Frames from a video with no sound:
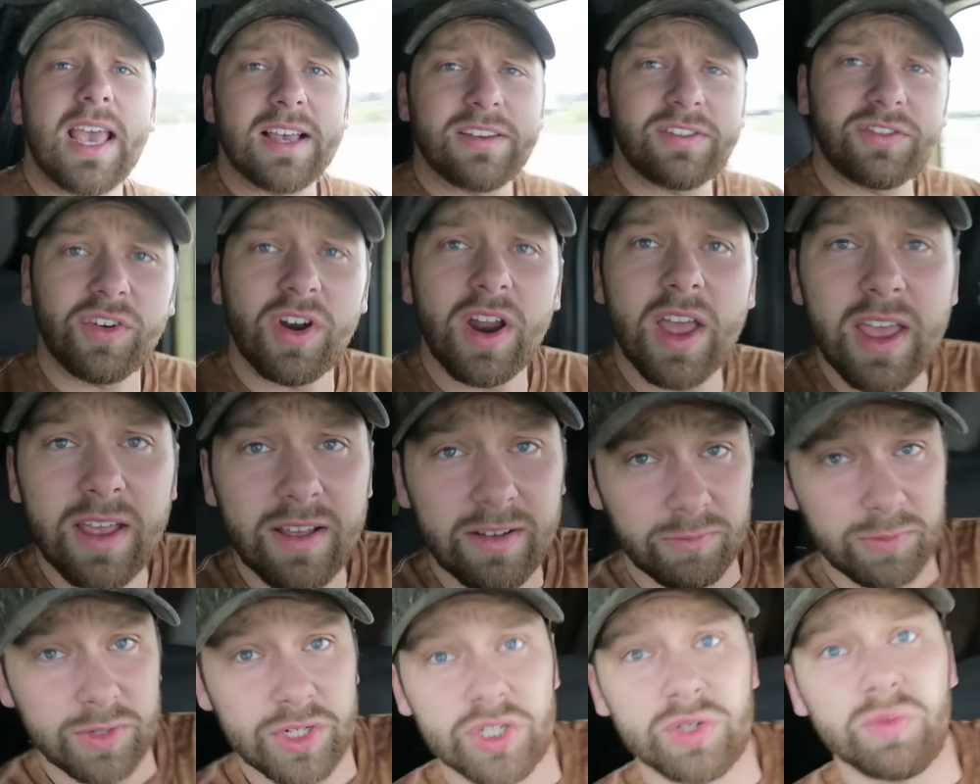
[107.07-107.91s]
yesterday.
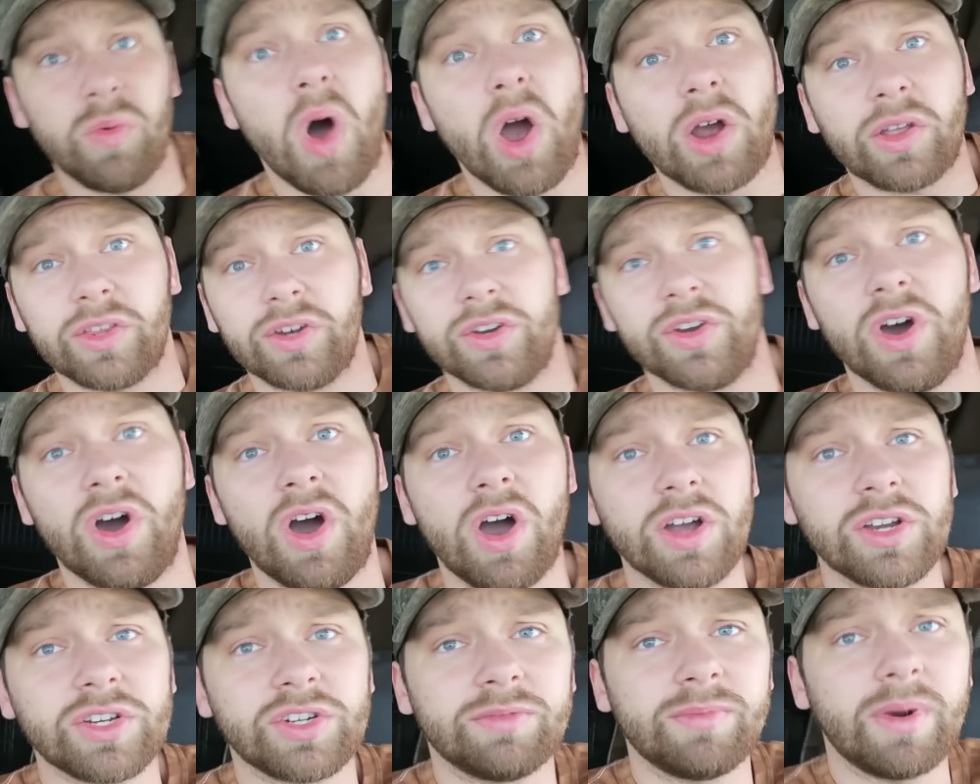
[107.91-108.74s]
We just walked the
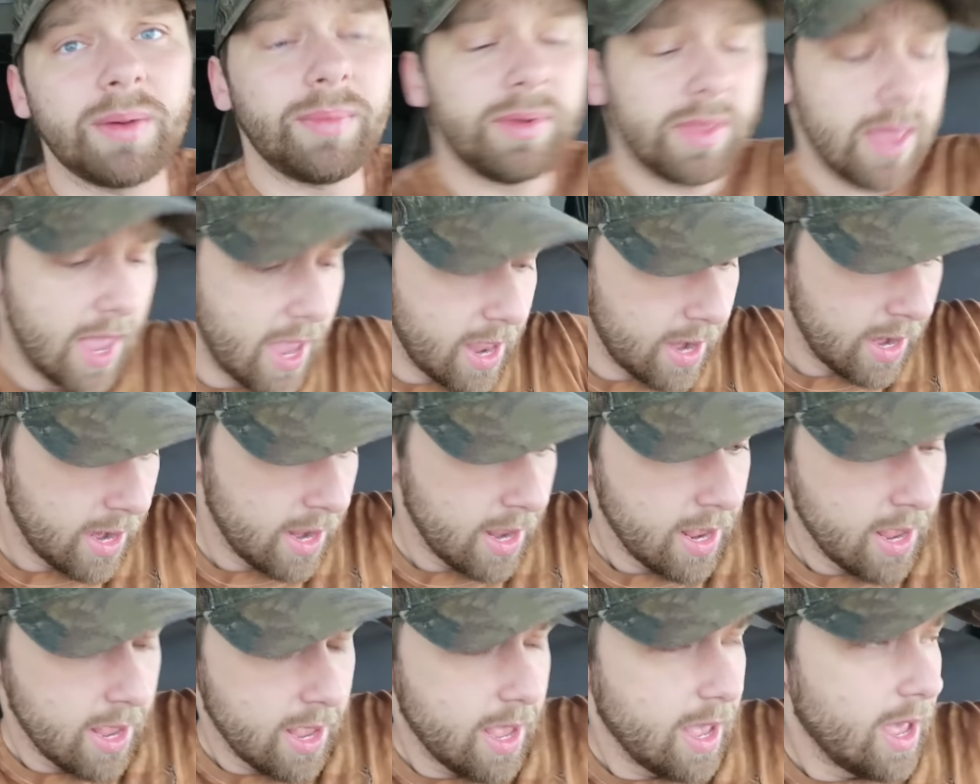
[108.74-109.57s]
dogs, remember that?
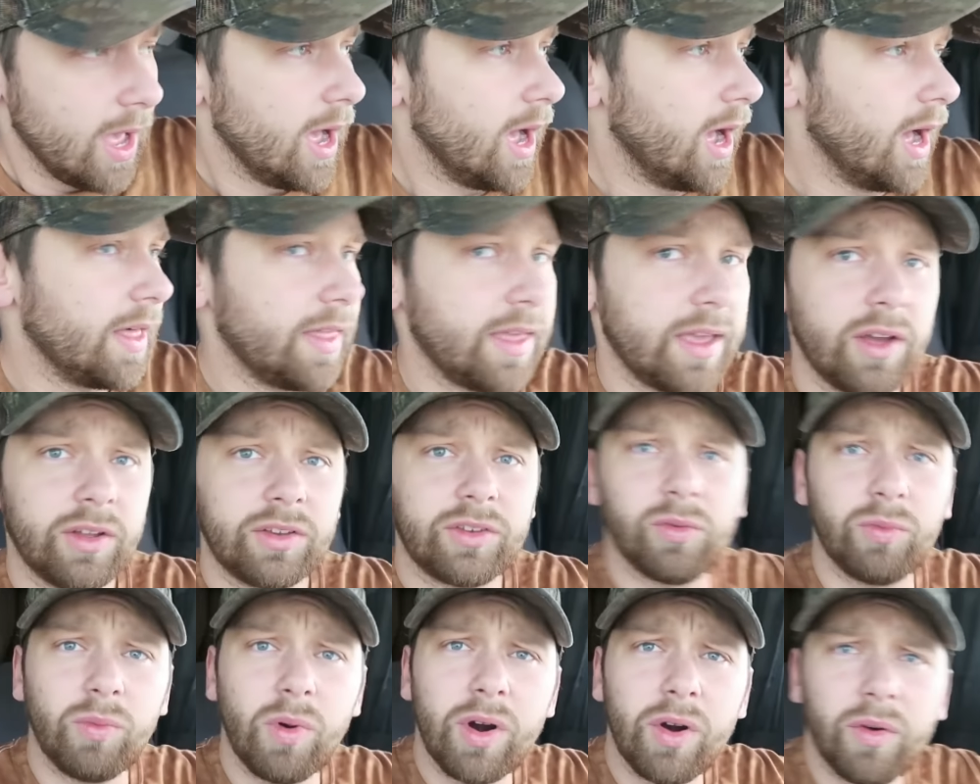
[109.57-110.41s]
They
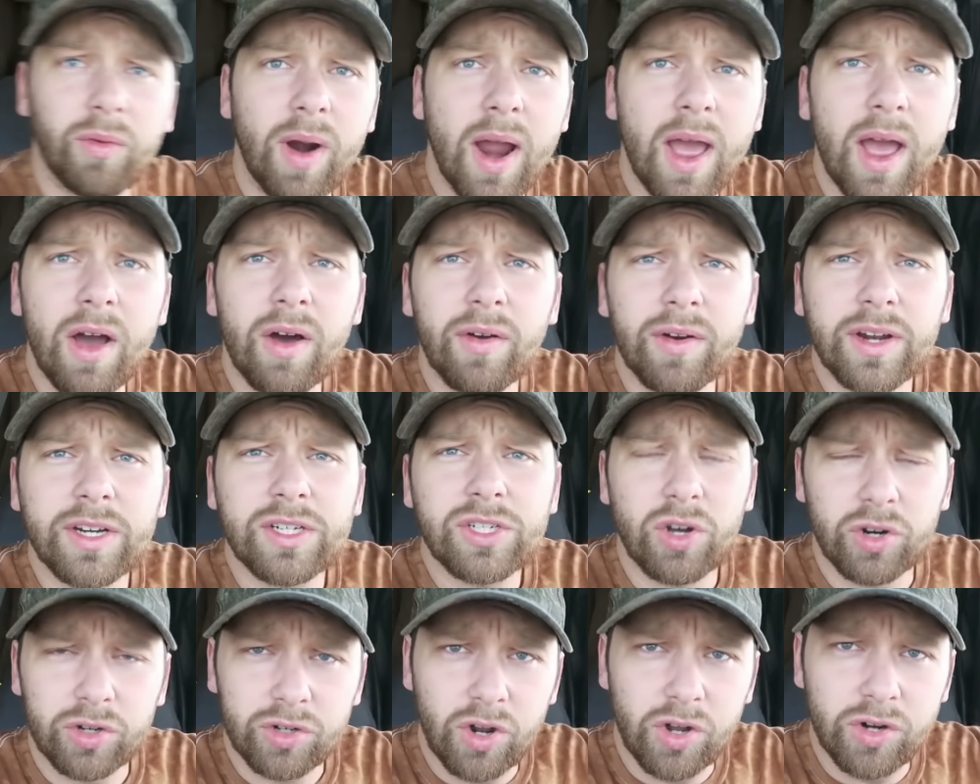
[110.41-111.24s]
got to run around. I
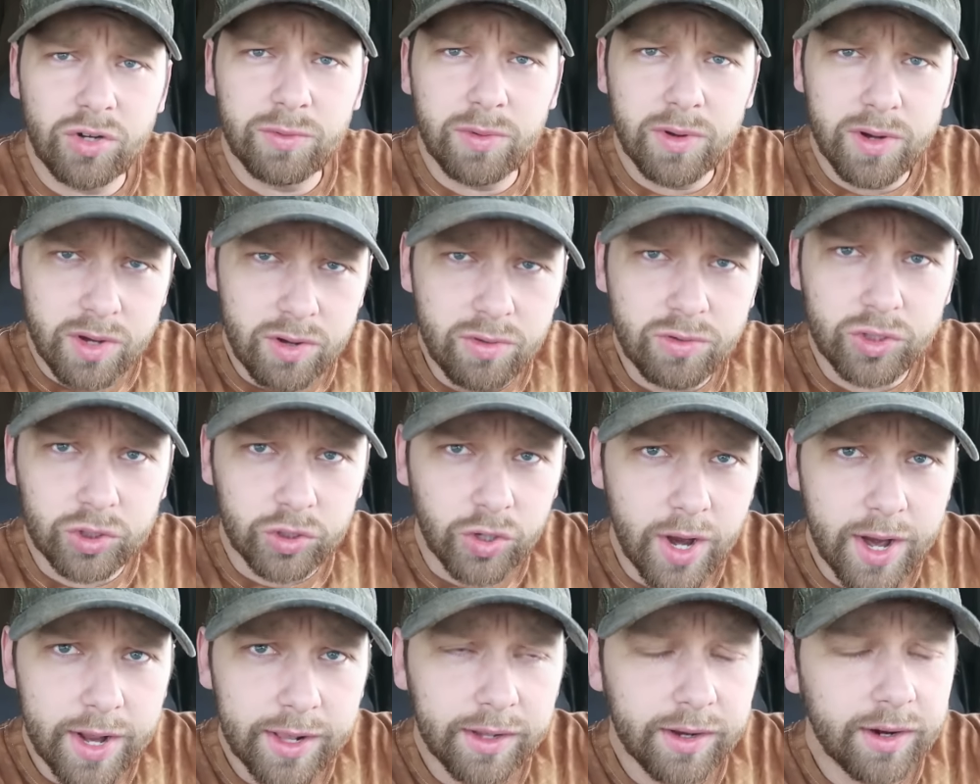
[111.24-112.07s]
just hooked onto a new
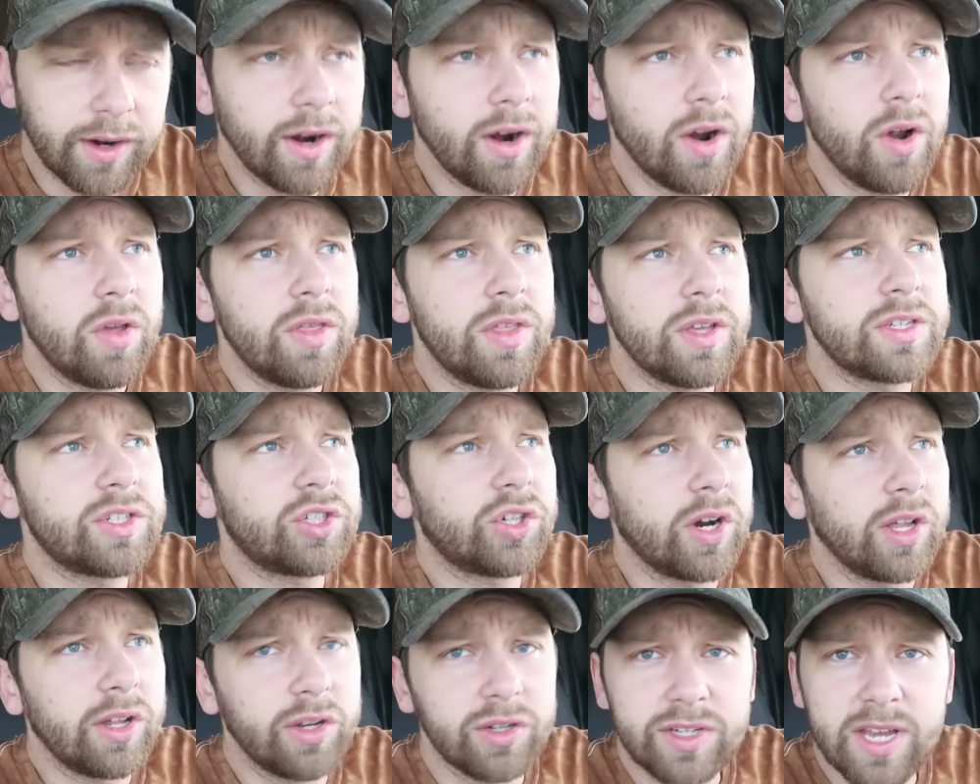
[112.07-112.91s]
trailer. This
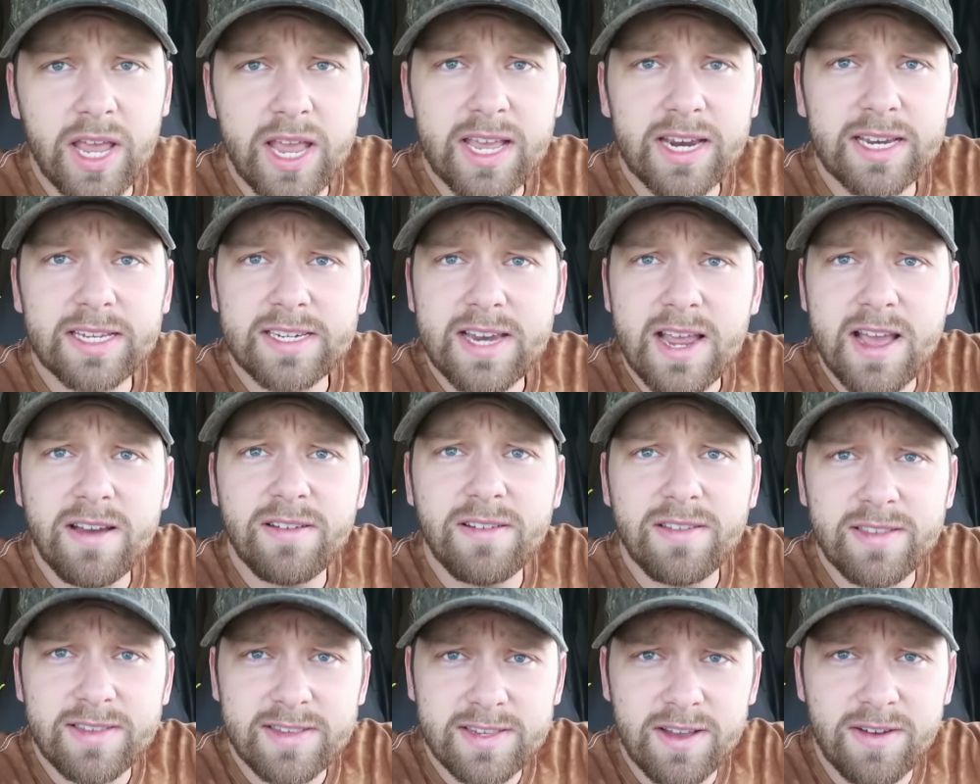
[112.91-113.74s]
trailer's taking us
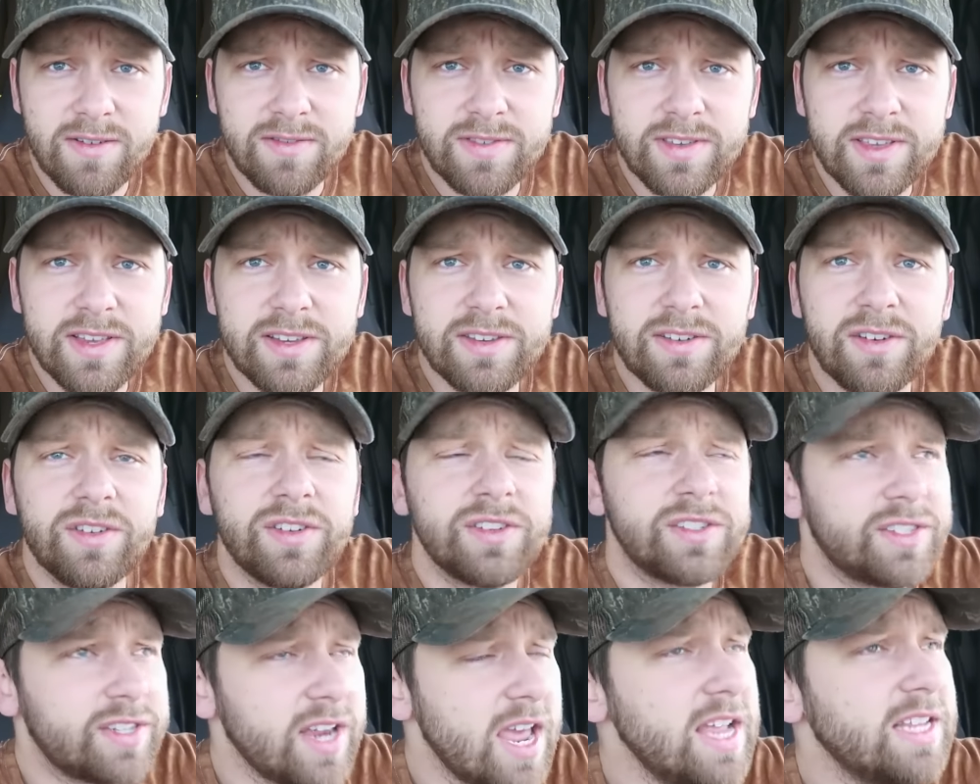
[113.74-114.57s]
down to the
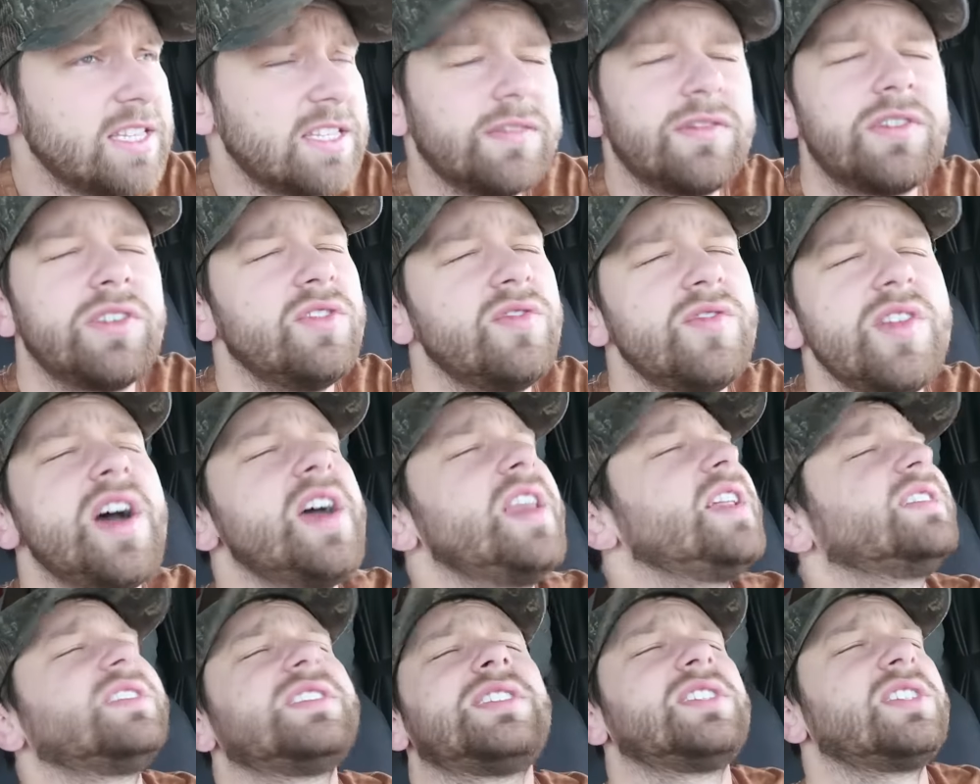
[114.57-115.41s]
southeastern states of the
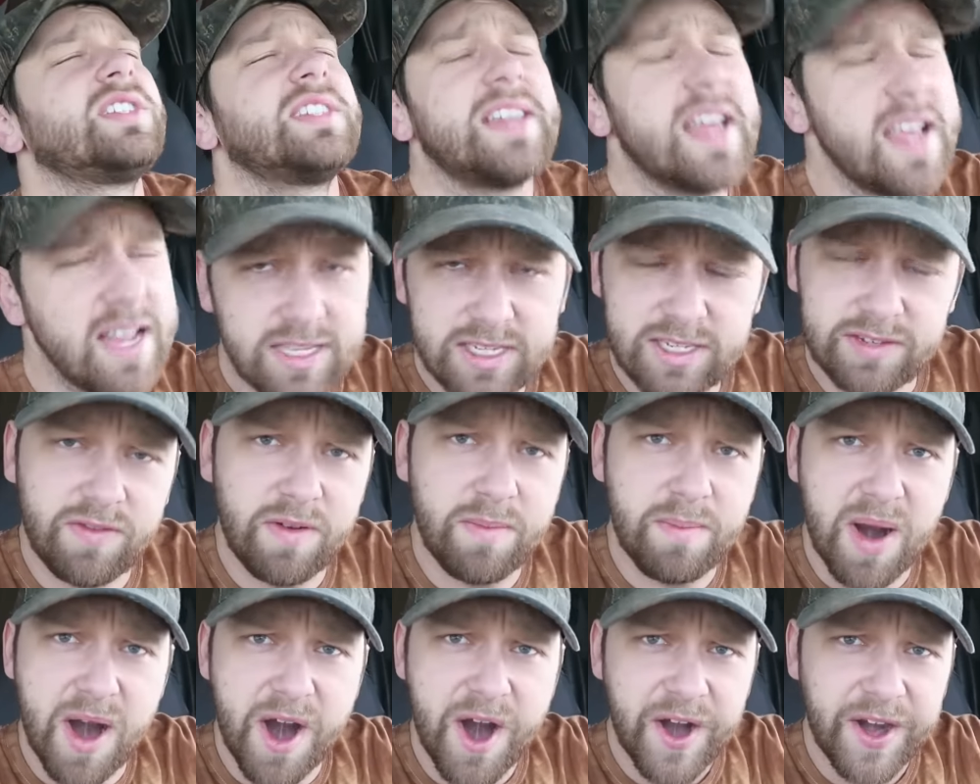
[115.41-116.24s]
United States of
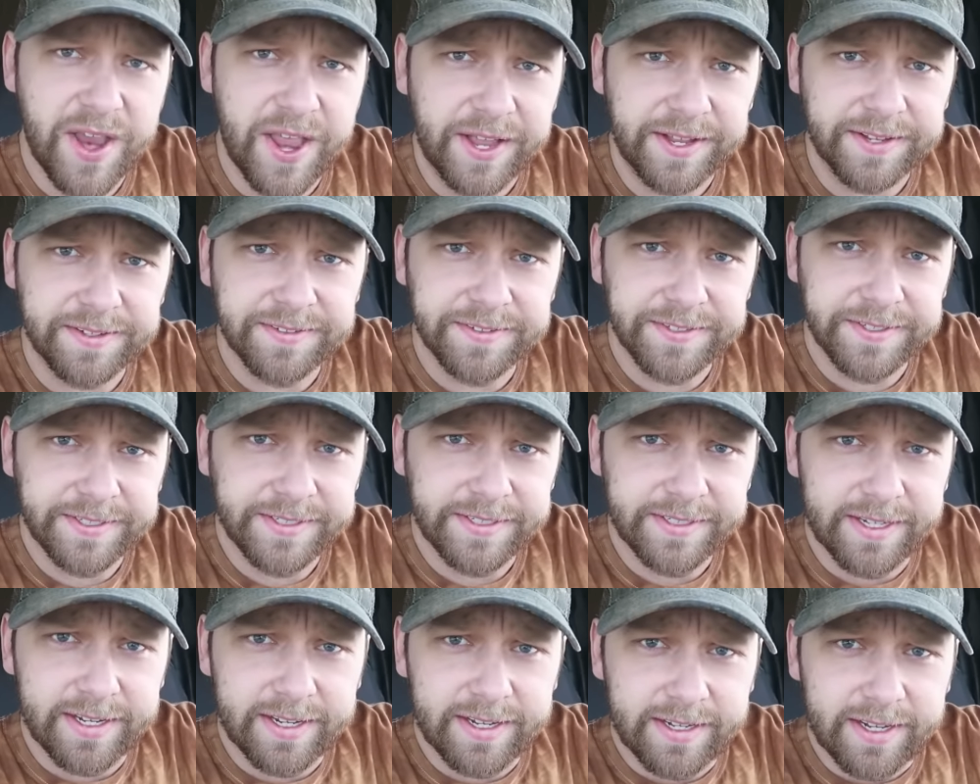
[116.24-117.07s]
America.
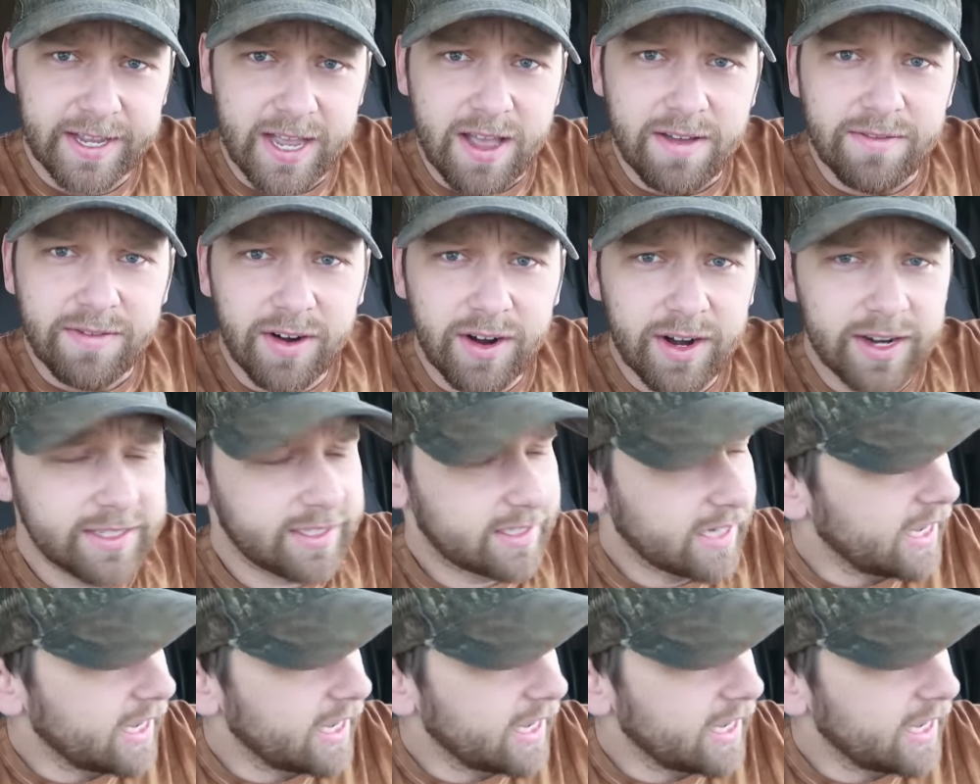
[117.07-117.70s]
Very